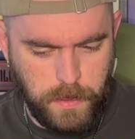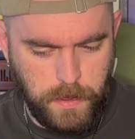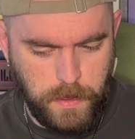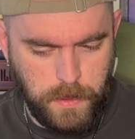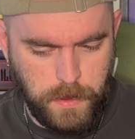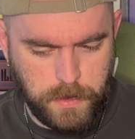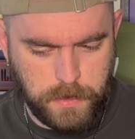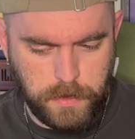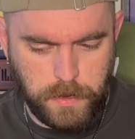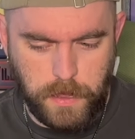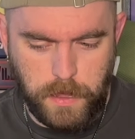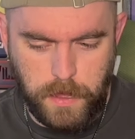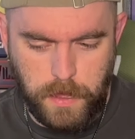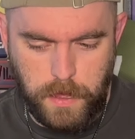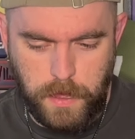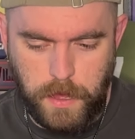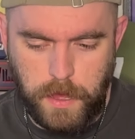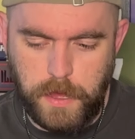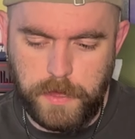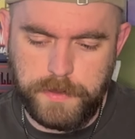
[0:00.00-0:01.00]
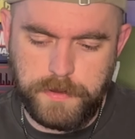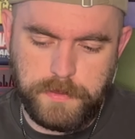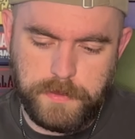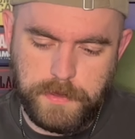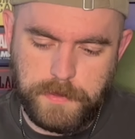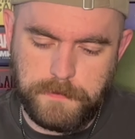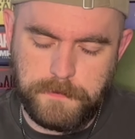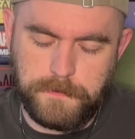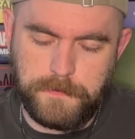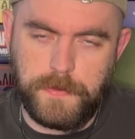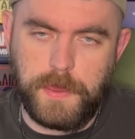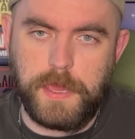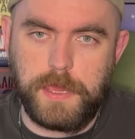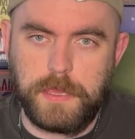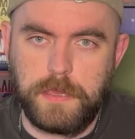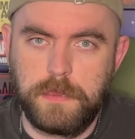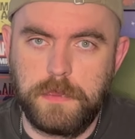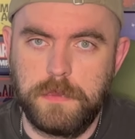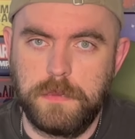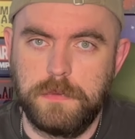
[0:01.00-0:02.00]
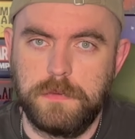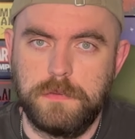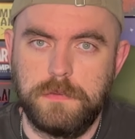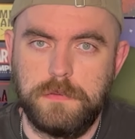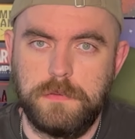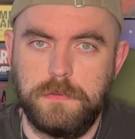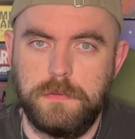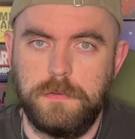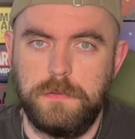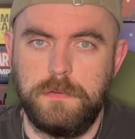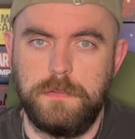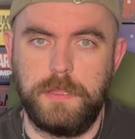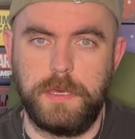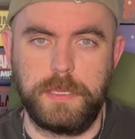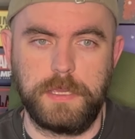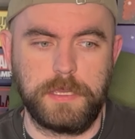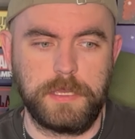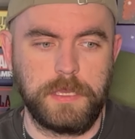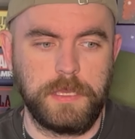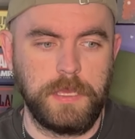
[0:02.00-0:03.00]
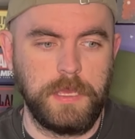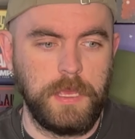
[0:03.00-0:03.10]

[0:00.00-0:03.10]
are oddly vague. Like